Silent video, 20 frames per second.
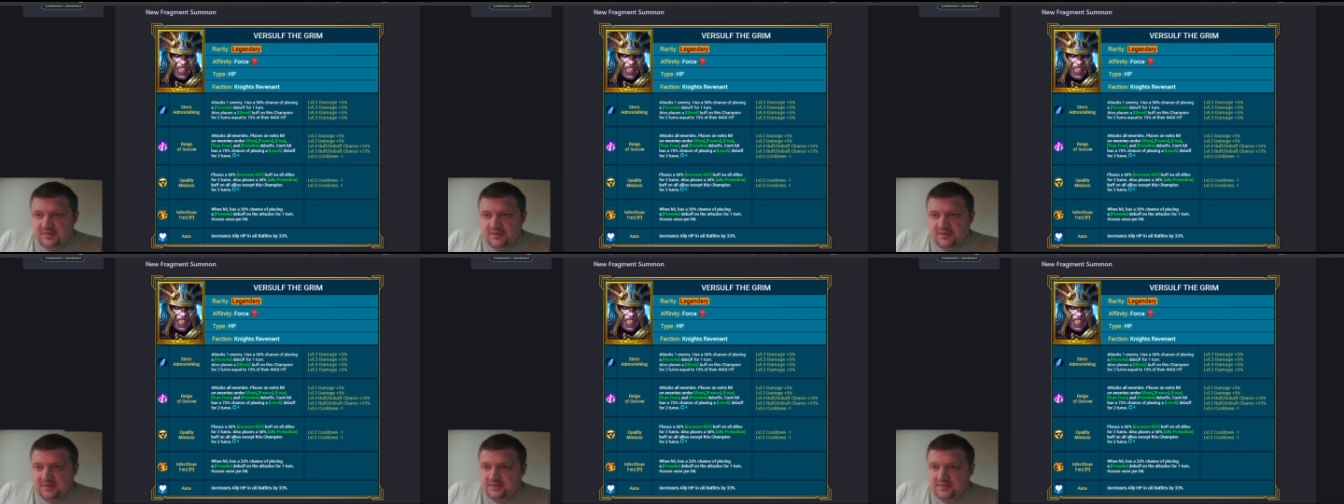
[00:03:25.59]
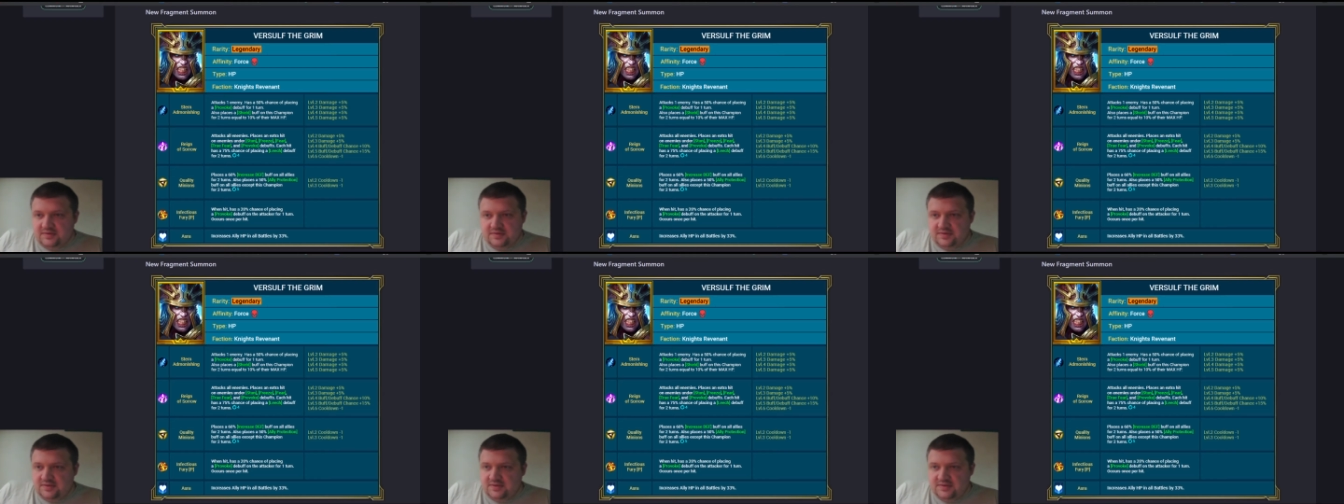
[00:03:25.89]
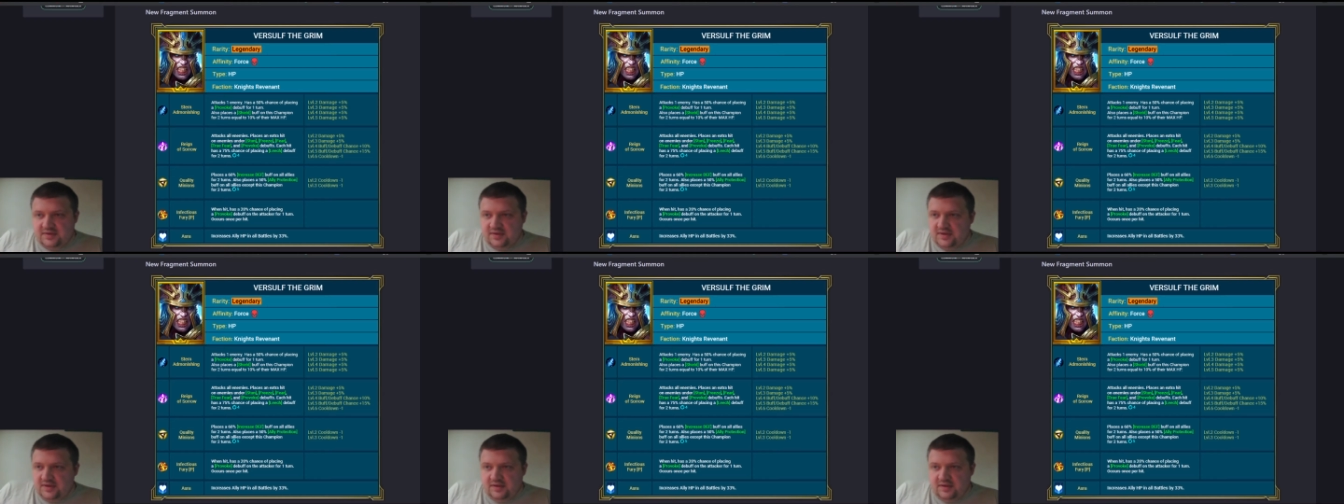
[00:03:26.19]
Just this
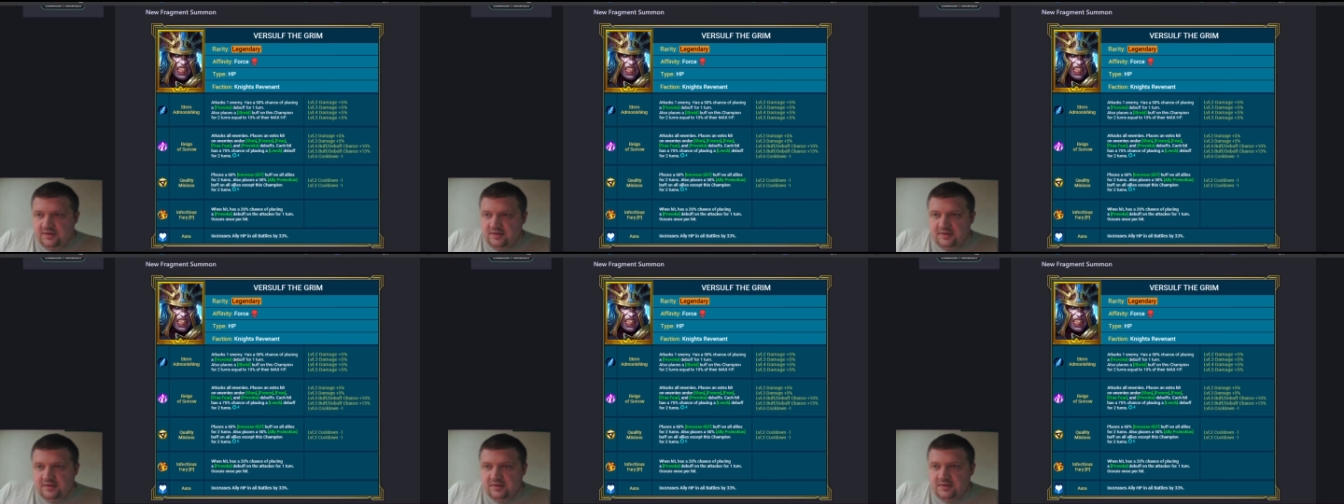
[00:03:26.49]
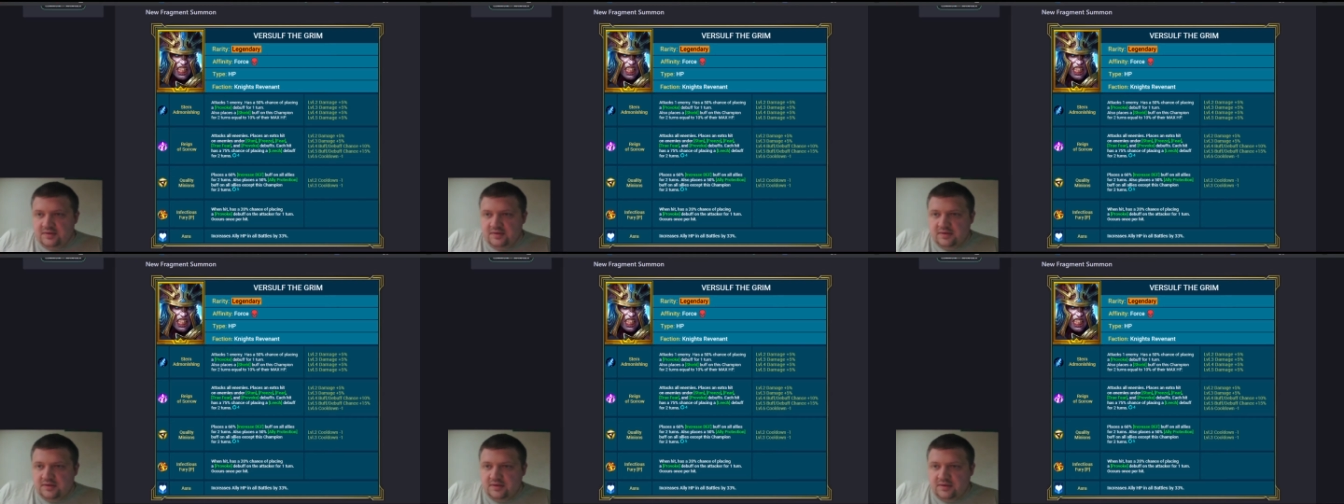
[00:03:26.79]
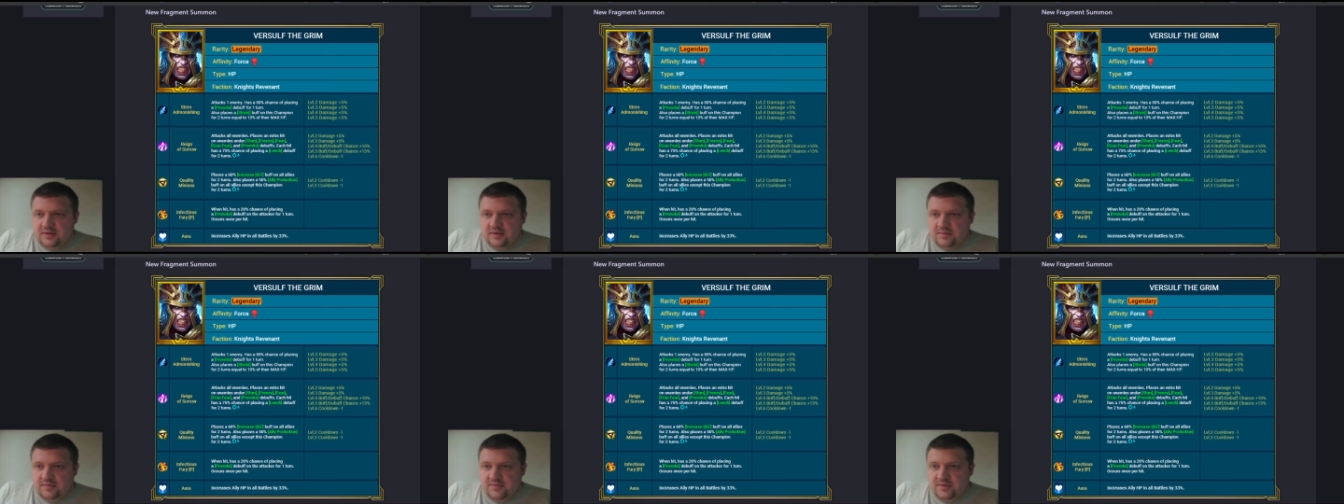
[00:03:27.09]
here.
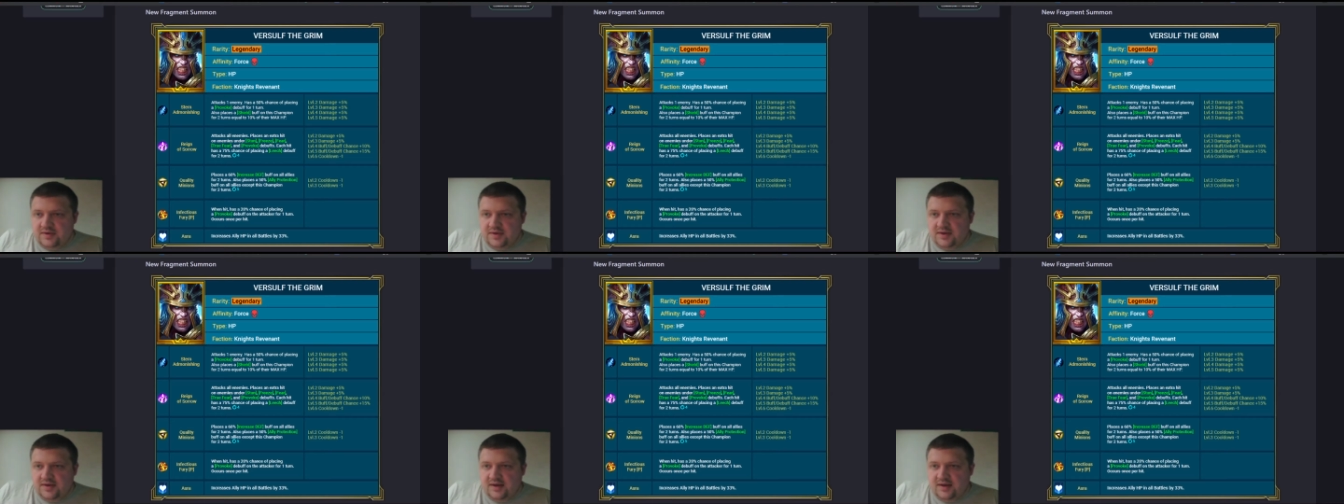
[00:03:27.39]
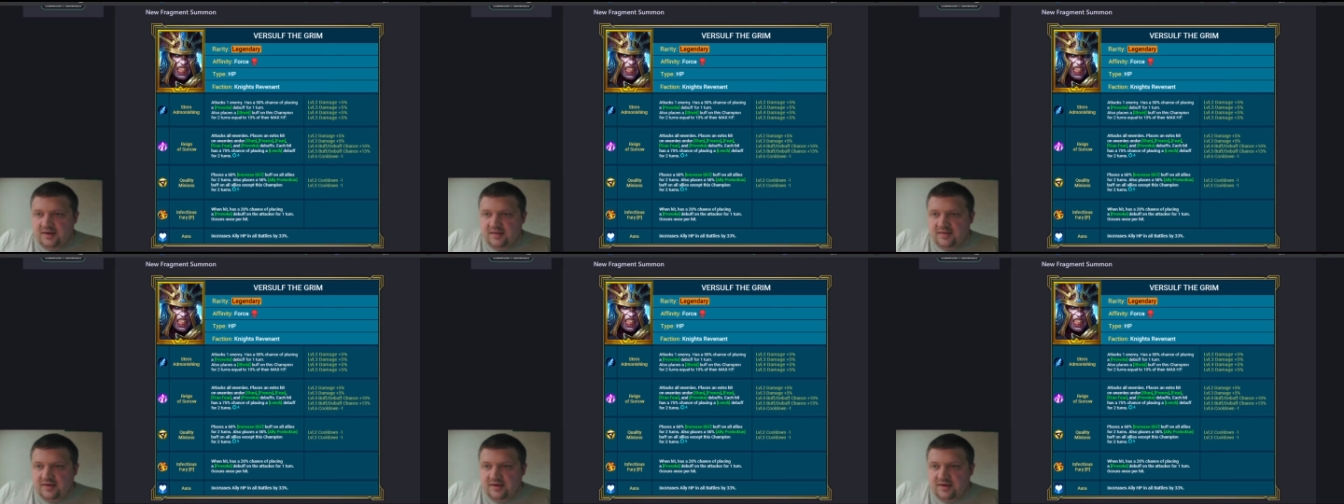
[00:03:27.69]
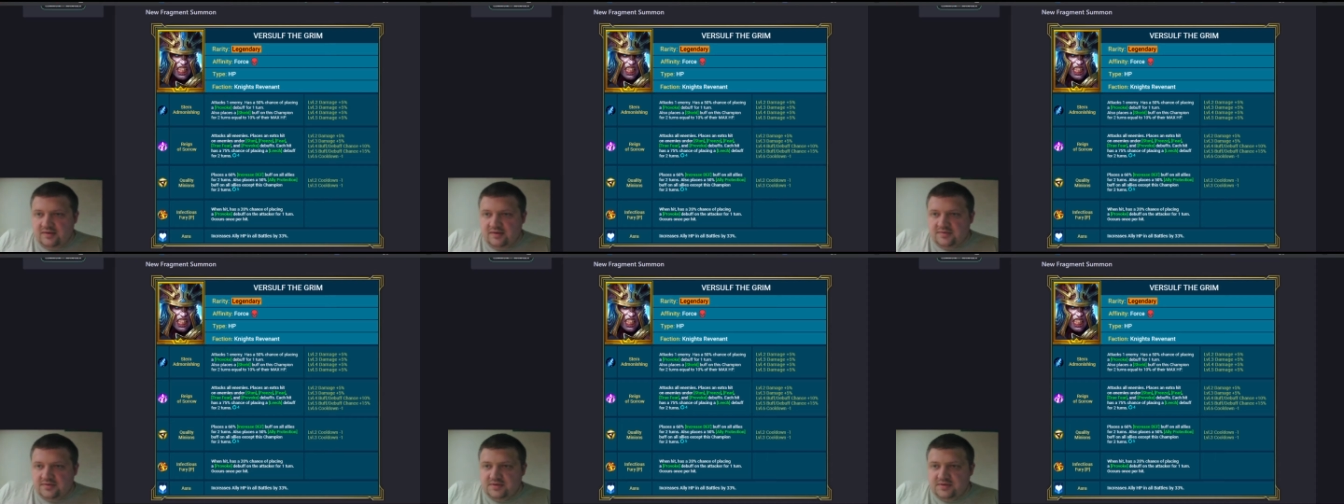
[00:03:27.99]
Wouldn't need anything else.